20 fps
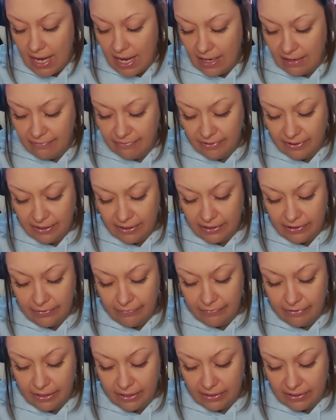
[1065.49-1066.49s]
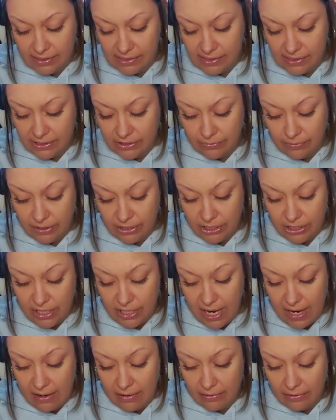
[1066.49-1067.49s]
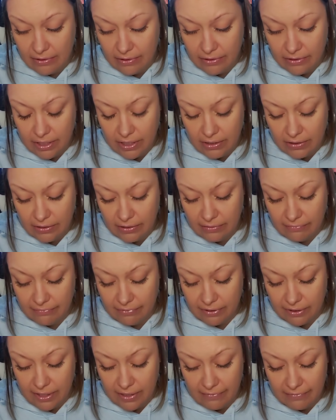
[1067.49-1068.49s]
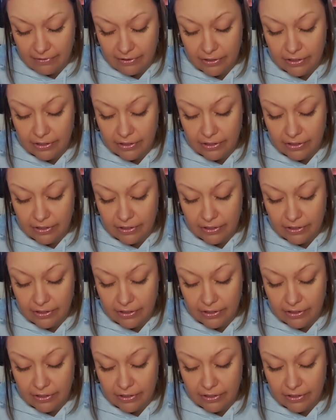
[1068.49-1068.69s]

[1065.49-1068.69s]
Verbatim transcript: I feel like you've cut the situation out. You're not looking for love.